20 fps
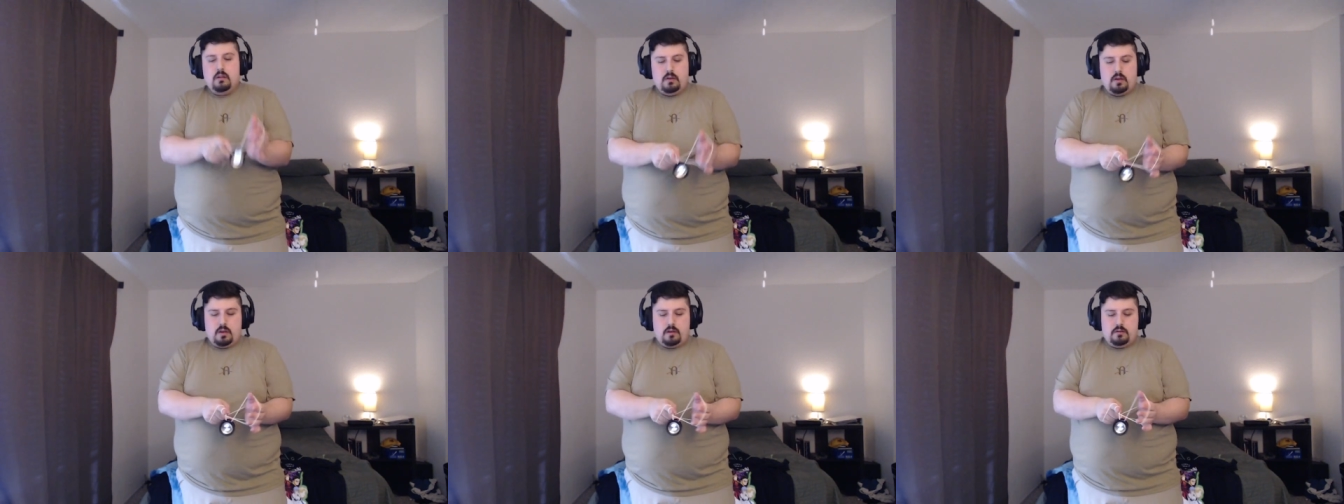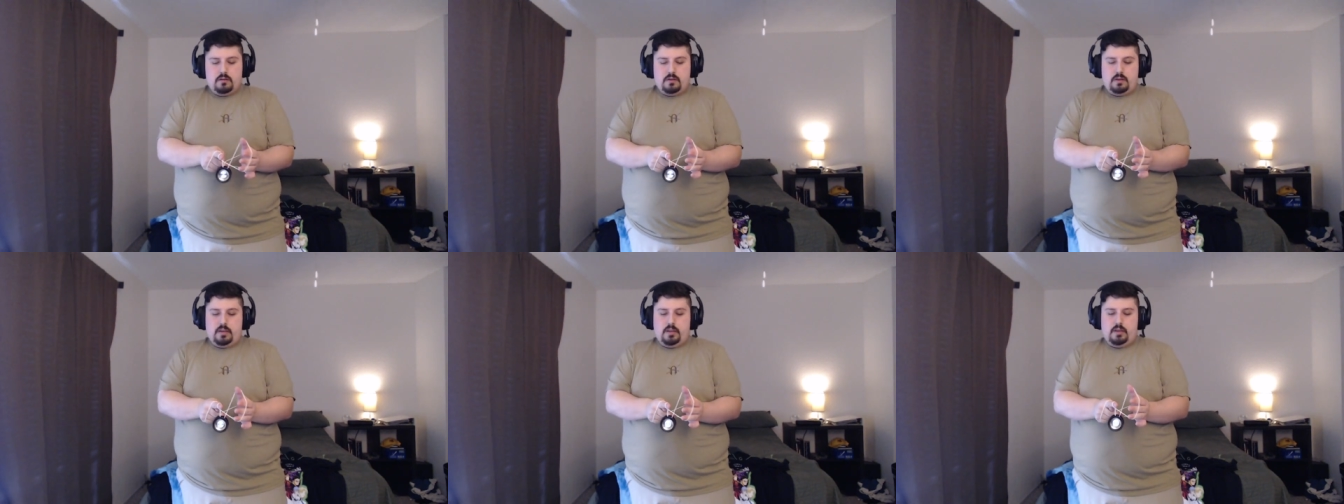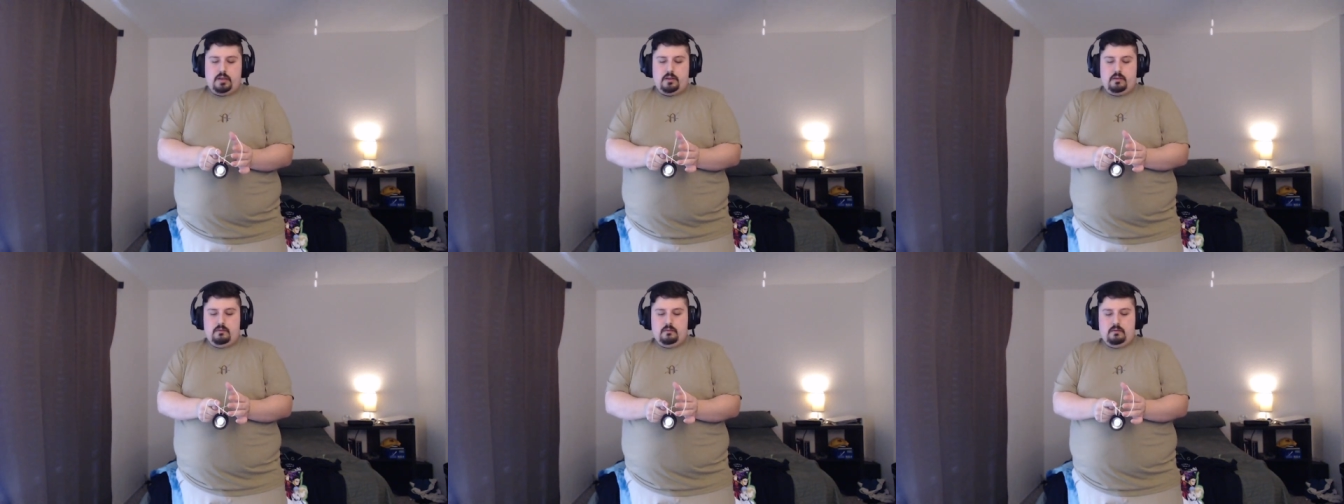
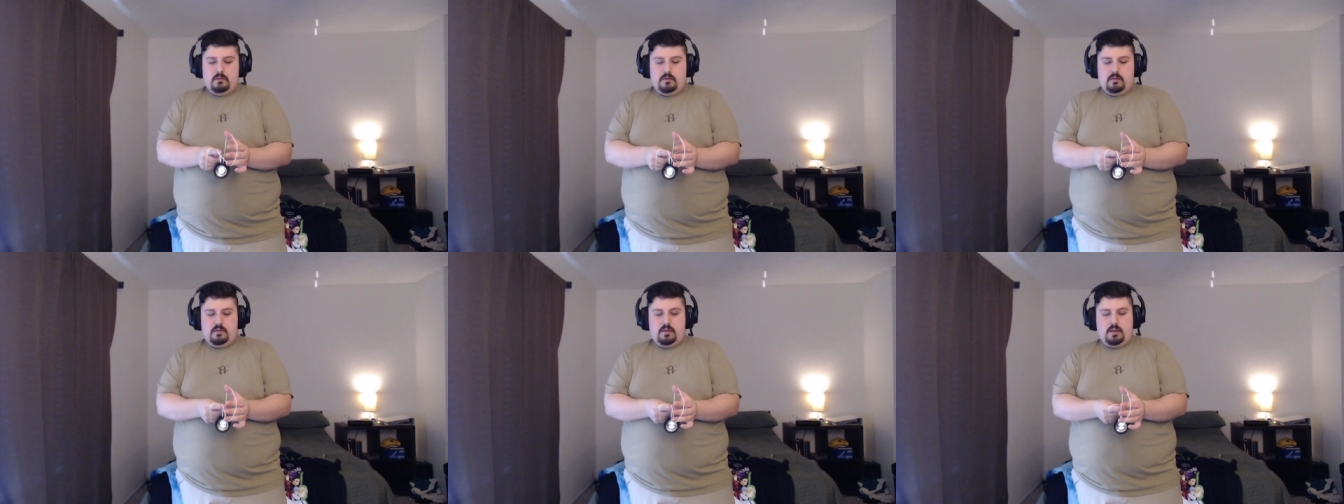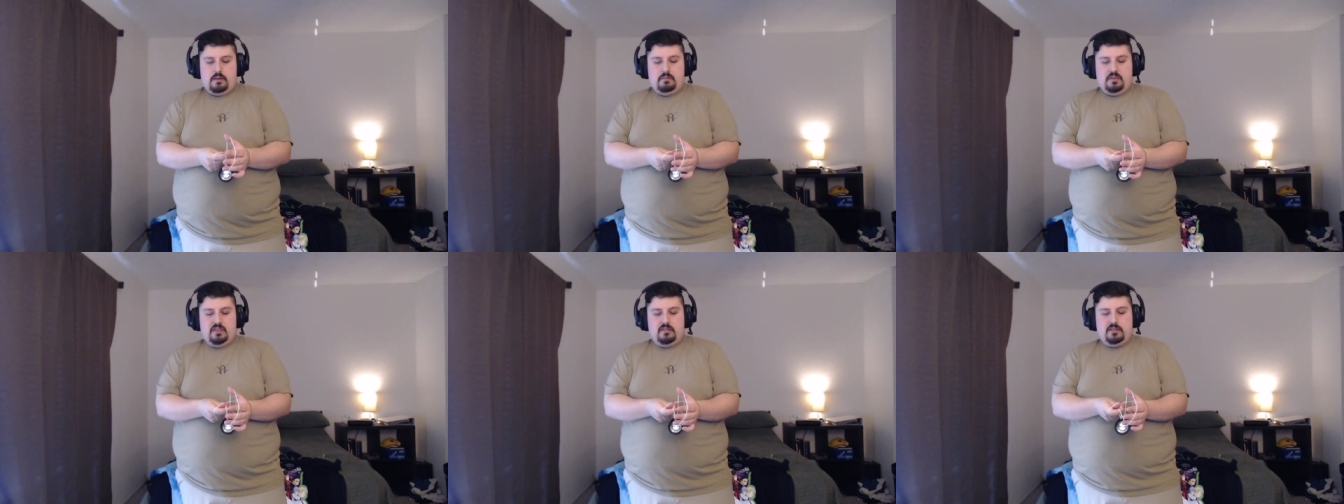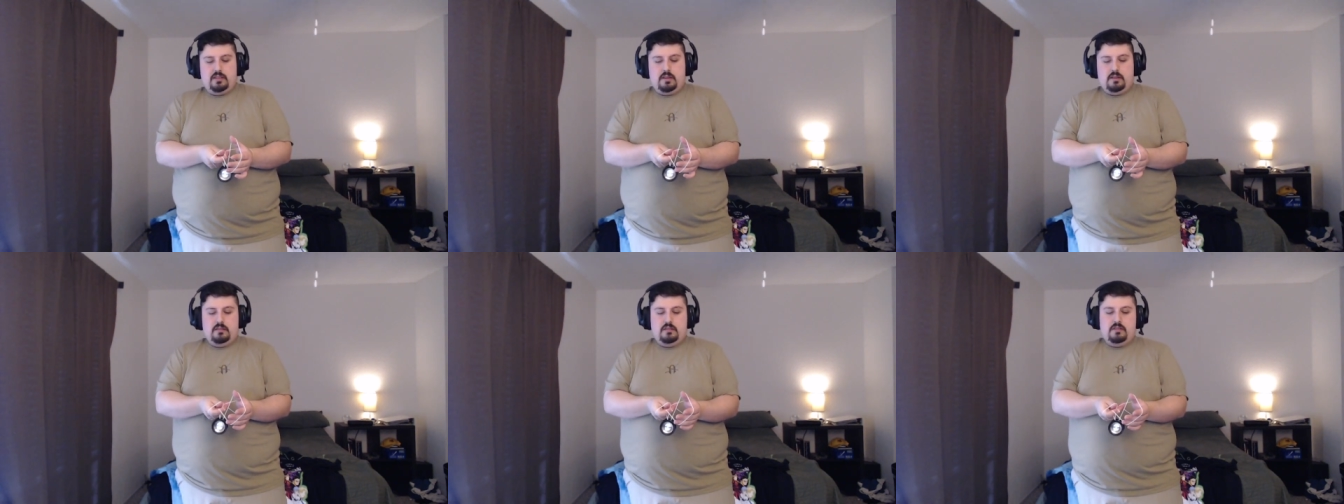undercut, thumb goes
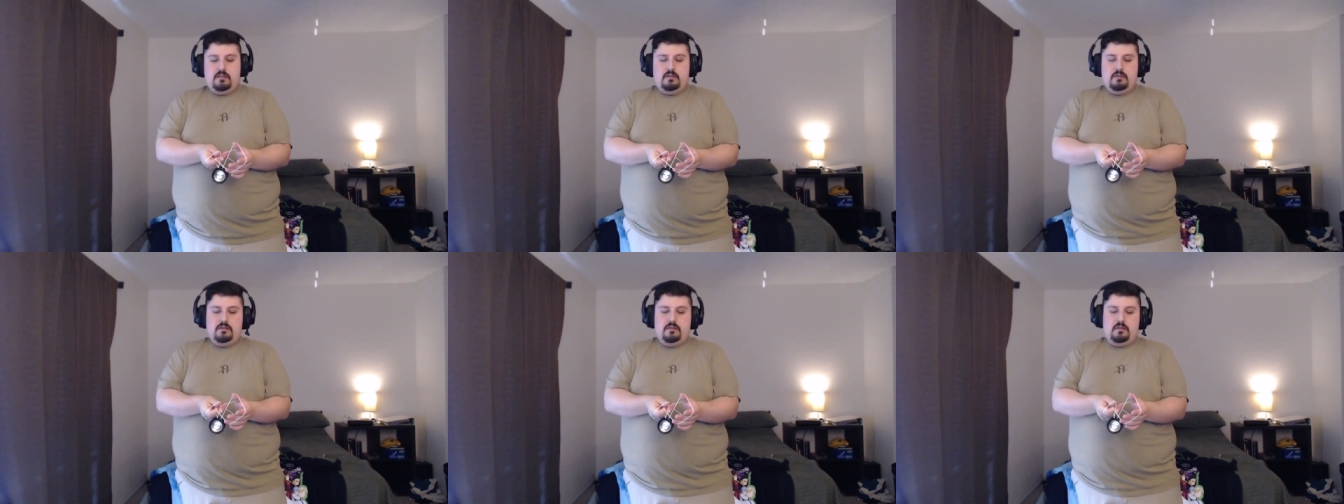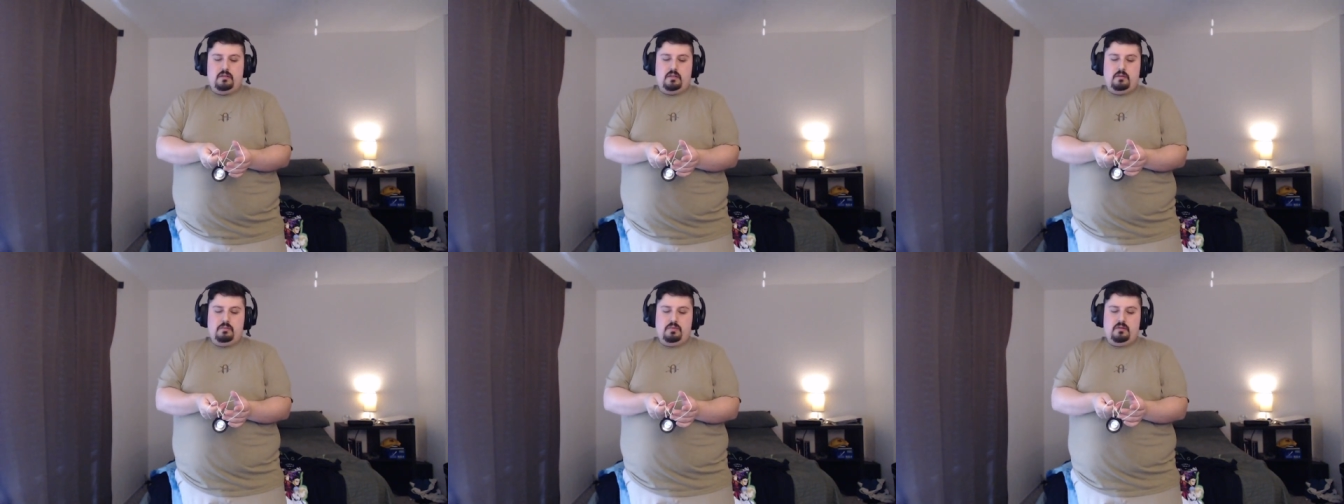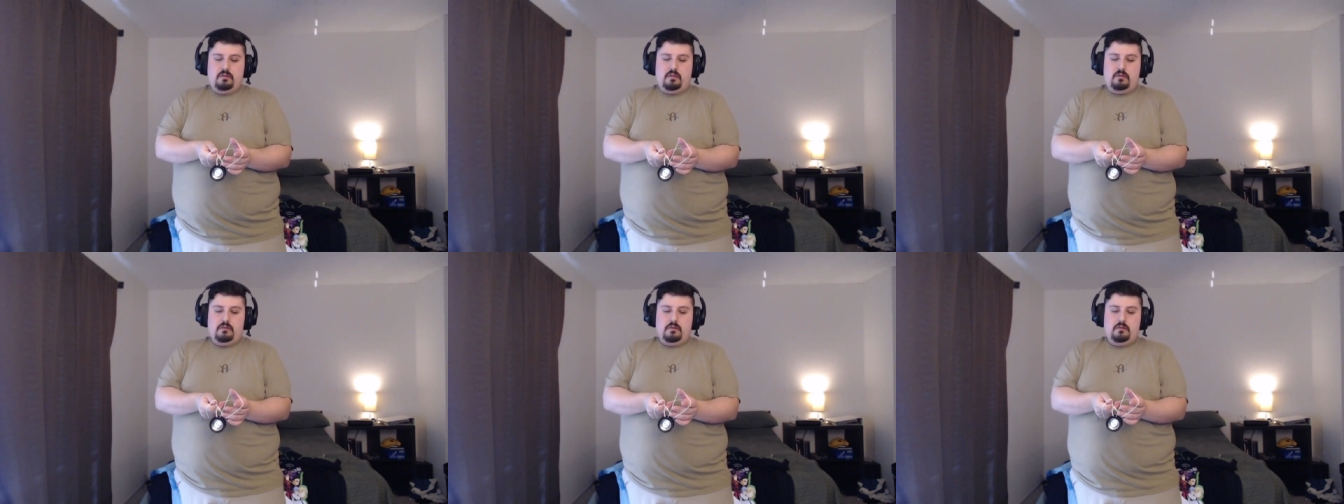under, you're going to pull
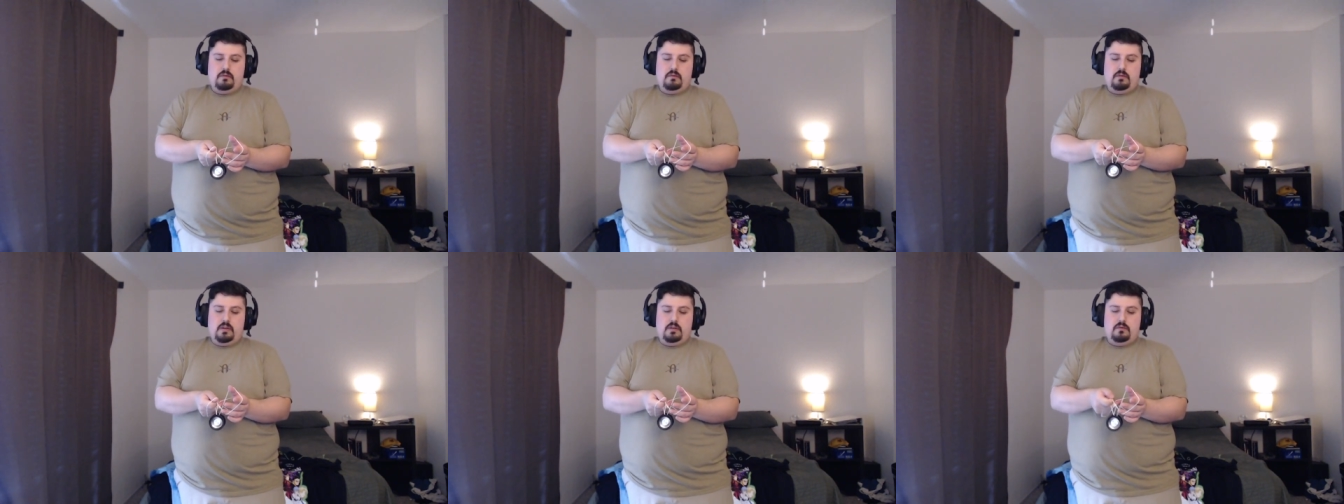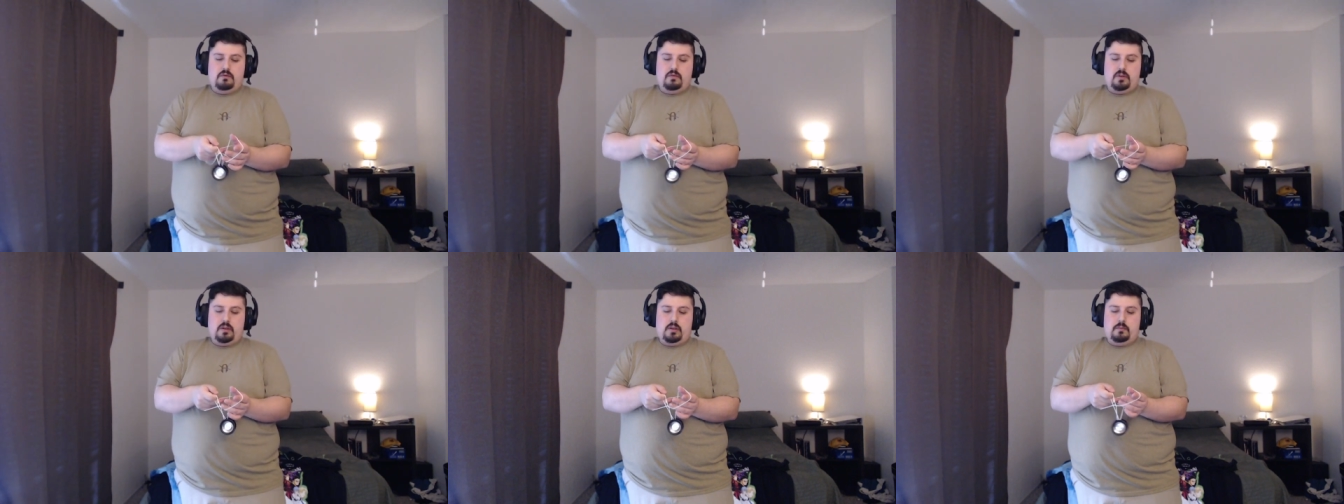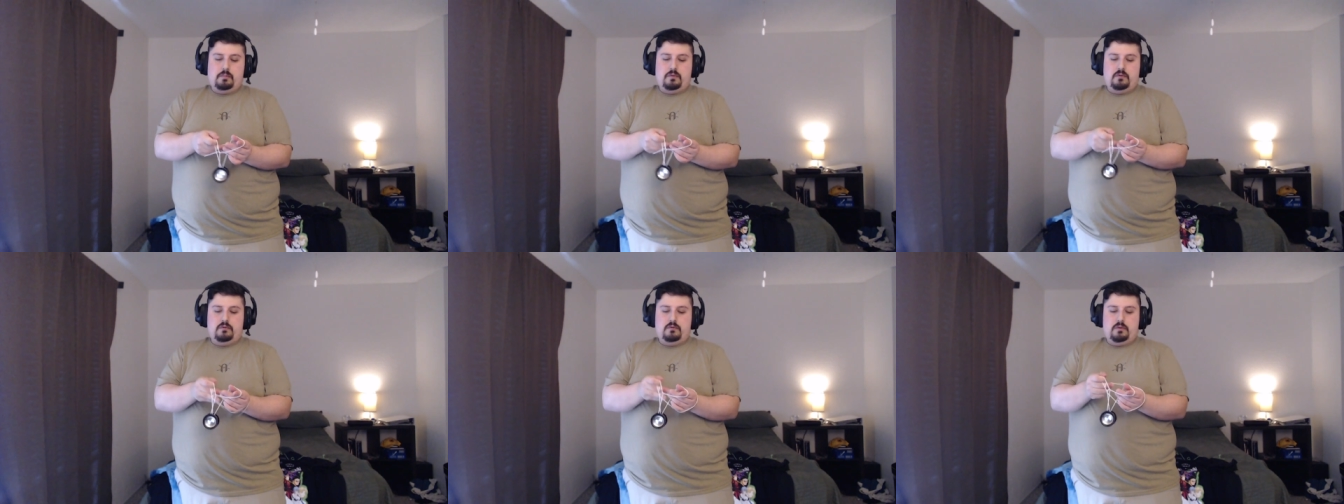through, then
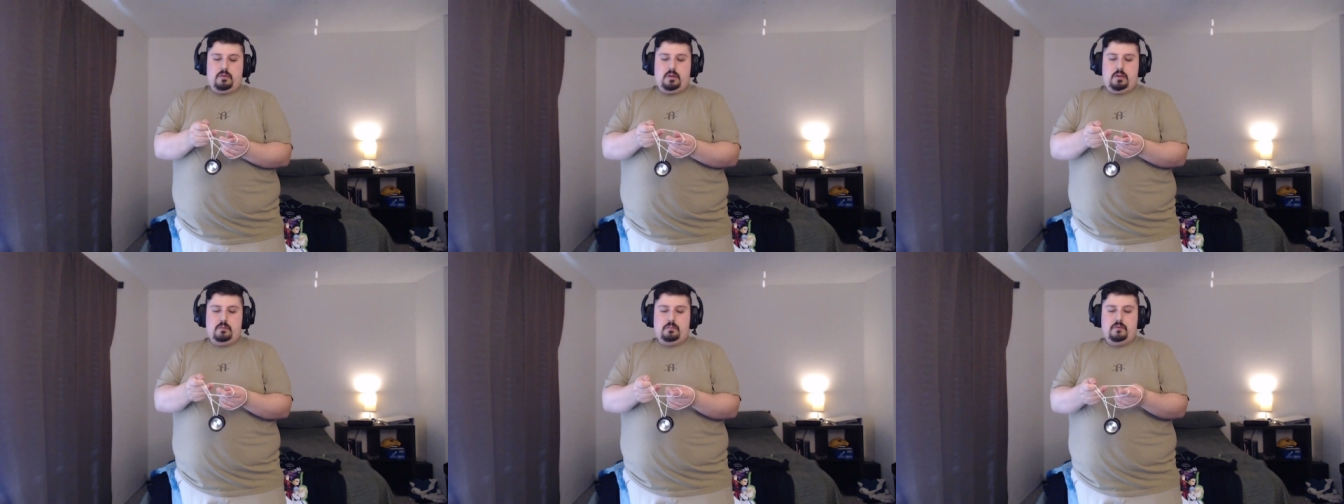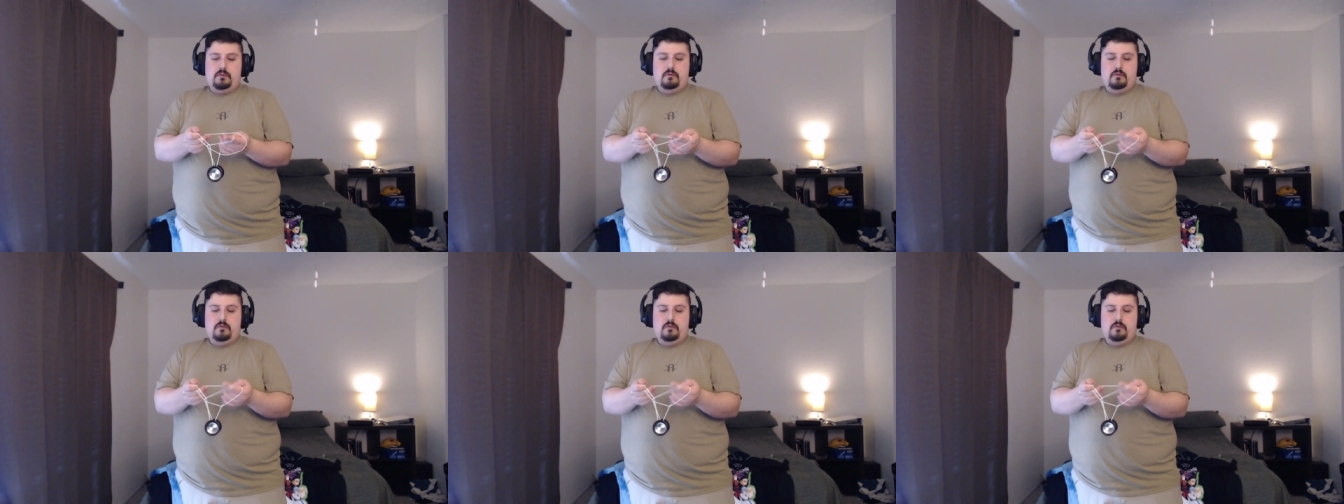drop, drop,